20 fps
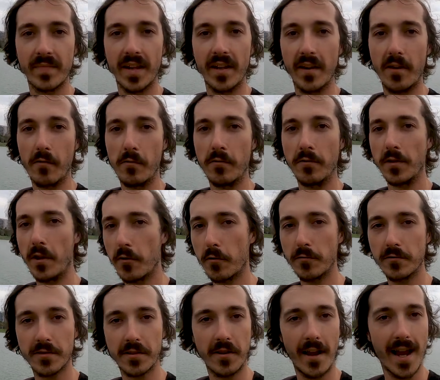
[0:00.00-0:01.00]
you know,
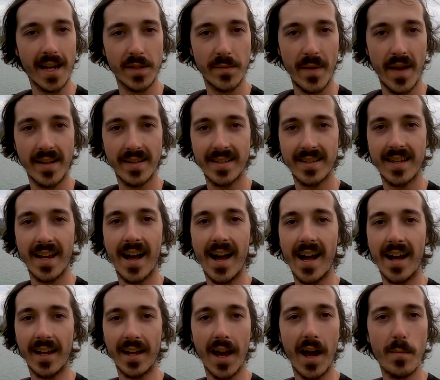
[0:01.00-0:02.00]
locals or expats,
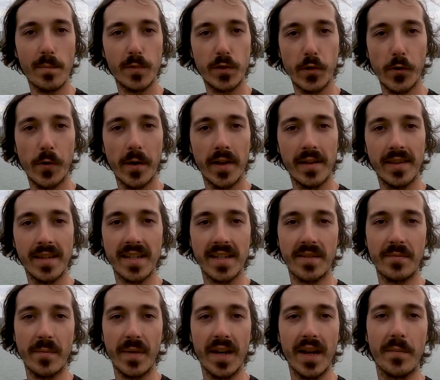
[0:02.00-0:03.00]
come join
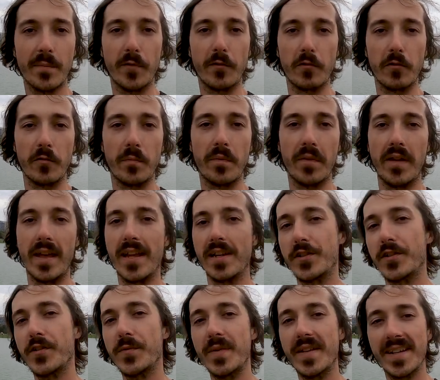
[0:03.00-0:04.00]
this meetup group. It
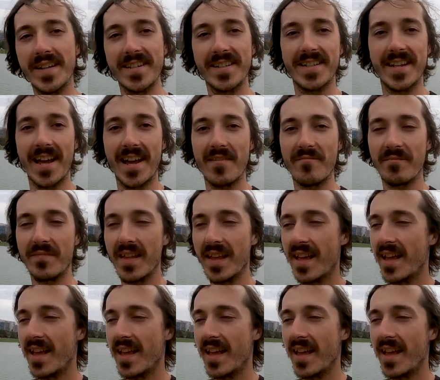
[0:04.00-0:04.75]
should be a good time.